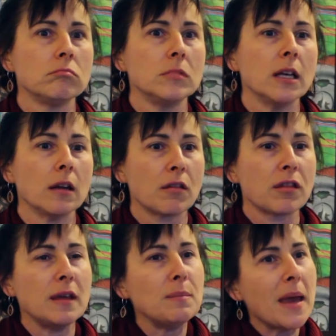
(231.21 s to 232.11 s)
yeah,
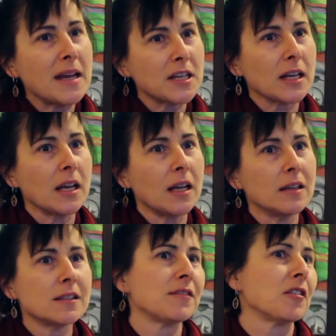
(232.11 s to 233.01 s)
thematically
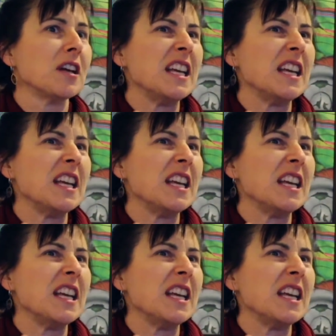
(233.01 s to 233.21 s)
it's very